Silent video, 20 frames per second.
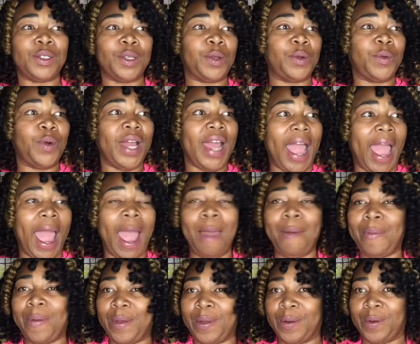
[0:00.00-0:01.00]
on what
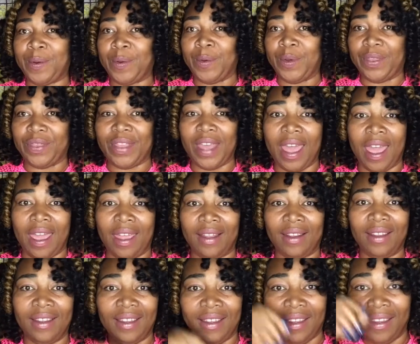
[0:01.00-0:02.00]
happened with that,
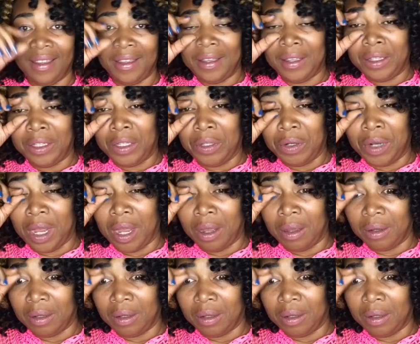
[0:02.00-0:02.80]
you know?